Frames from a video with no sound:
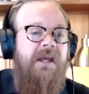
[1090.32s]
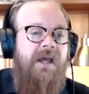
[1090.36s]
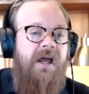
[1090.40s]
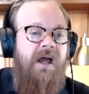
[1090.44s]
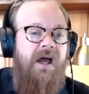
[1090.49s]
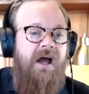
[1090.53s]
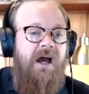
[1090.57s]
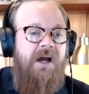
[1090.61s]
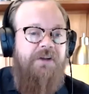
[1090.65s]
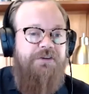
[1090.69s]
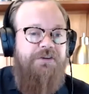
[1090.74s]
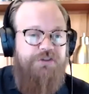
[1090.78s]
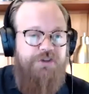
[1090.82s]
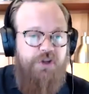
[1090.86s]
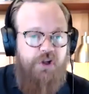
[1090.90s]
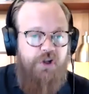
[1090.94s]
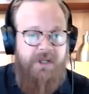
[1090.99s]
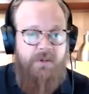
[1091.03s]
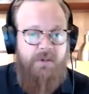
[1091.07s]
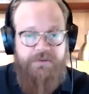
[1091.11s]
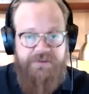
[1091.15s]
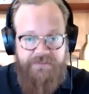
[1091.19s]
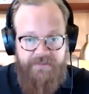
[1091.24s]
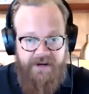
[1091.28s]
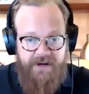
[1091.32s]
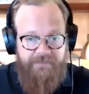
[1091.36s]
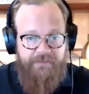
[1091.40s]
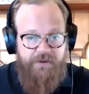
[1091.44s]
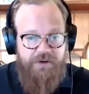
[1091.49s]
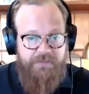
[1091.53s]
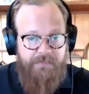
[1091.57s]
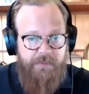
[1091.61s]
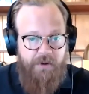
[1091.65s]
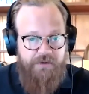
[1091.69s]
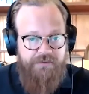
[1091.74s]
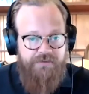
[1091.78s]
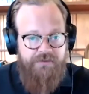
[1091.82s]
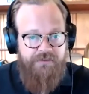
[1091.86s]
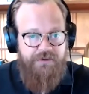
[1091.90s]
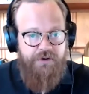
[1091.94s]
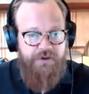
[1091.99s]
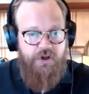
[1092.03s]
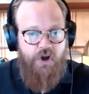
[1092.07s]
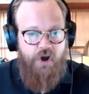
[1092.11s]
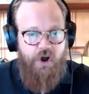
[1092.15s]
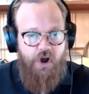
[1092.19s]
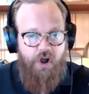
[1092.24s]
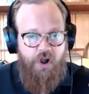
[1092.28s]
Tertullian was the very first person to
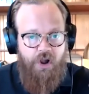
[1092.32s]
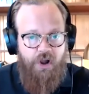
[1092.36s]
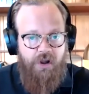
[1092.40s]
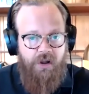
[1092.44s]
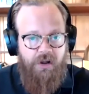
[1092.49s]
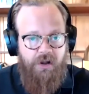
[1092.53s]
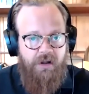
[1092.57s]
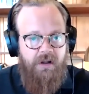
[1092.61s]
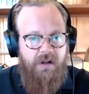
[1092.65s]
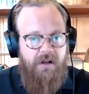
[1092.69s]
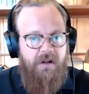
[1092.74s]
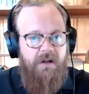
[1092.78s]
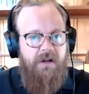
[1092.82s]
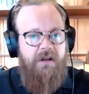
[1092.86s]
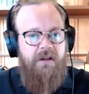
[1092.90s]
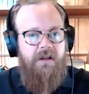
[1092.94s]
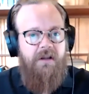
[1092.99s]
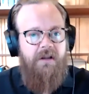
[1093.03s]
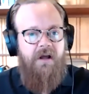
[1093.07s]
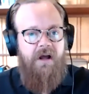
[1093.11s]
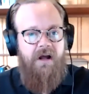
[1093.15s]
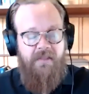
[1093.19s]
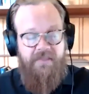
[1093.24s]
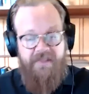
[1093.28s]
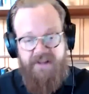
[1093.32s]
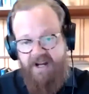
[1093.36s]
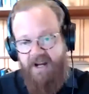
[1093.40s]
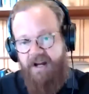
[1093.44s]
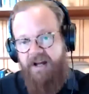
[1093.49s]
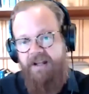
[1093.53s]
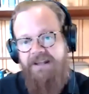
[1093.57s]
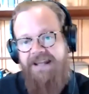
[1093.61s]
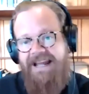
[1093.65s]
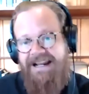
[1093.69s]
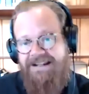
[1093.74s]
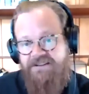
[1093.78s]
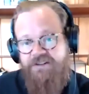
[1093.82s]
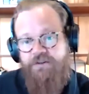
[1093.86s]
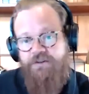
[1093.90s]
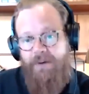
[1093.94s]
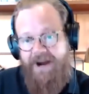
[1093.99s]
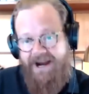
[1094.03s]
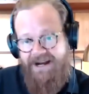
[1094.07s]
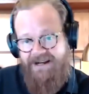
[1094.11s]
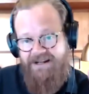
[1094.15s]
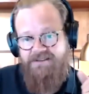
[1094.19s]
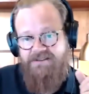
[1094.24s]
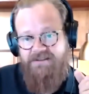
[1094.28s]
call the collected
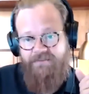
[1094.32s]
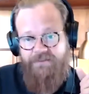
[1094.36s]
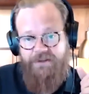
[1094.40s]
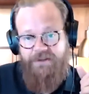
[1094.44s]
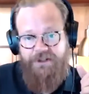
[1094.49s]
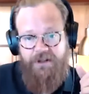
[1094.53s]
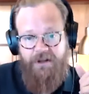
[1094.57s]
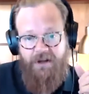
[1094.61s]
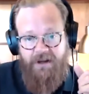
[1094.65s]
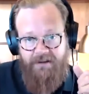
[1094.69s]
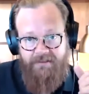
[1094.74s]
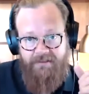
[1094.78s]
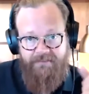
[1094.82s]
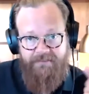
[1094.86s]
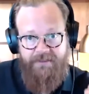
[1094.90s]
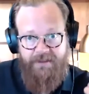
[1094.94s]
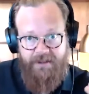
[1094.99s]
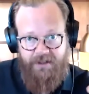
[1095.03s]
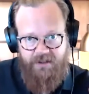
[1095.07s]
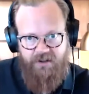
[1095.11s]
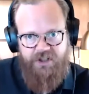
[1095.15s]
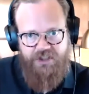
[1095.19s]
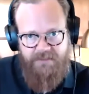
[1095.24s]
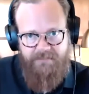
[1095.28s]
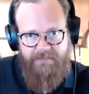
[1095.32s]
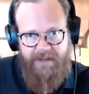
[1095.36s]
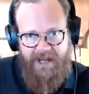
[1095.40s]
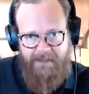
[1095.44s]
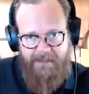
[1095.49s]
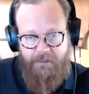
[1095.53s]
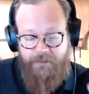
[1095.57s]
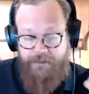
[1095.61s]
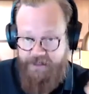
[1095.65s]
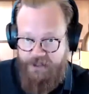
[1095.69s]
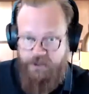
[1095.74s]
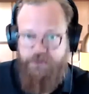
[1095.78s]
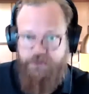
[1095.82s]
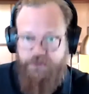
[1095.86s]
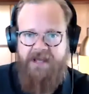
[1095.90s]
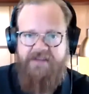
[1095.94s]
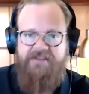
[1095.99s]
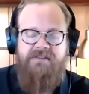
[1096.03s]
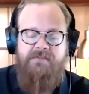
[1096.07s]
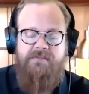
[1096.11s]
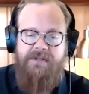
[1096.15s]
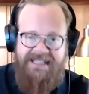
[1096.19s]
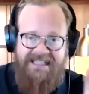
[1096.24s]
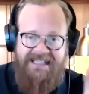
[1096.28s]
writings of the Christian Bible the New
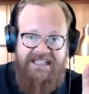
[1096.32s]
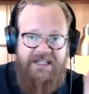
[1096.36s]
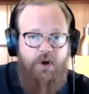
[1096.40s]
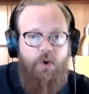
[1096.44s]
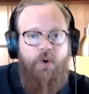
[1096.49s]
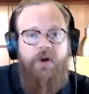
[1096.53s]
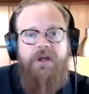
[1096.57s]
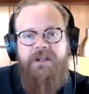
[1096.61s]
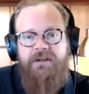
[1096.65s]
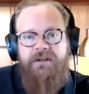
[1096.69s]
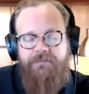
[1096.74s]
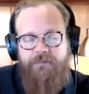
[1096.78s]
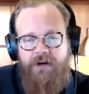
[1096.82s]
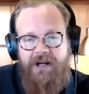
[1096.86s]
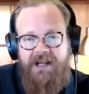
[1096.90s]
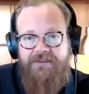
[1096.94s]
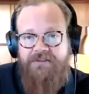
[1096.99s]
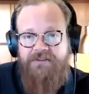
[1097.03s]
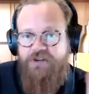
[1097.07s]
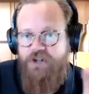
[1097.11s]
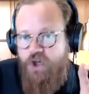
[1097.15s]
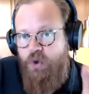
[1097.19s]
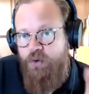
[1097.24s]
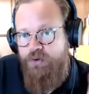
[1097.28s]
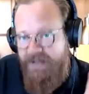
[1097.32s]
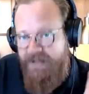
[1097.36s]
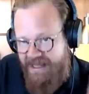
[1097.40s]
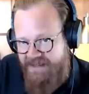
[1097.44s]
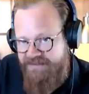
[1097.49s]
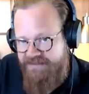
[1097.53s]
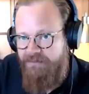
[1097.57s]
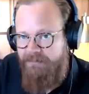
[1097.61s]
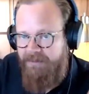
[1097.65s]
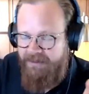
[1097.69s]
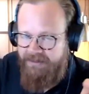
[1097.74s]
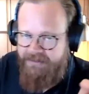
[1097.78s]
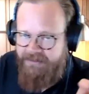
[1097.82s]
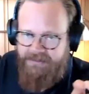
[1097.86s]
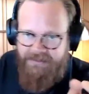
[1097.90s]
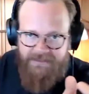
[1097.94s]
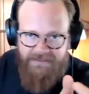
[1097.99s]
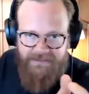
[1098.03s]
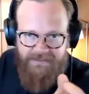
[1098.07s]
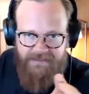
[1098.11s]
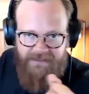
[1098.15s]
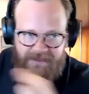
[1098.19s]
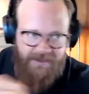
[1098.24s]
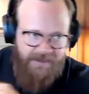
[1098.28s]
Testament. He coined the phrase New Testament.
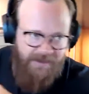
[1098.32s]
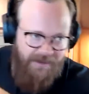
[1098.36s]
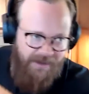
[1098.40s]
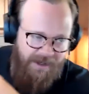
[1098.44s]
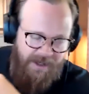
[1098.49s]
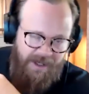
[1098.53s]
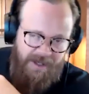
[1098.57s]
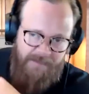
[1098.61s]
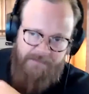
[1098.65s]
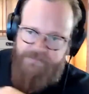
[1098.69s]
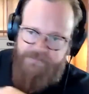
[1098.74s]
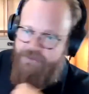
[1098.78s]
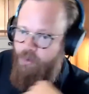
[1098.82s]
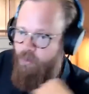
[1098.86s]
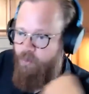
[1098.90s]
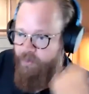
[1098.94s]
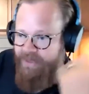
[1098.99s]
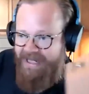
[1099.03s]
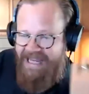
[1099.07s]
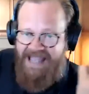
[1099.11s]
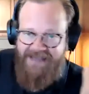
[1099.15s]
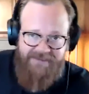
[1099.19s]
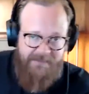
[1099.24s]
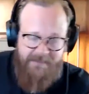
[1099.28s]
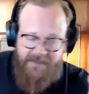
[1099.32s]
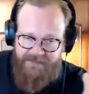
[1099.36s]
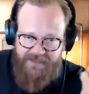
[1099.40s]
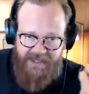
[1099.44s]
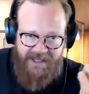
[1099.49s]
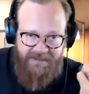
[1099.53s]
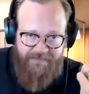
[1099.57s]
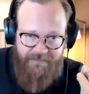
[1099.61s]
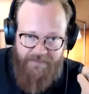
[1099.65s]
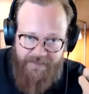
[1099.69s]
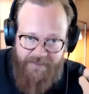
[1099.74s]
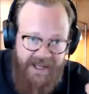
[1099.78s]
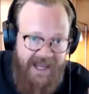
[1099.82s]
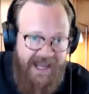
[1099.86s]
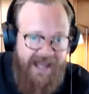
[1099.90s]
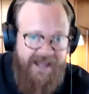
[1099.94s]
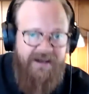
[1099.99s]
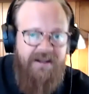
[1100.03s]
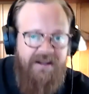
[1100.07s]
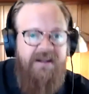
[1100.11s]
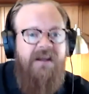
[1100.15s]
So we have him to thank for that.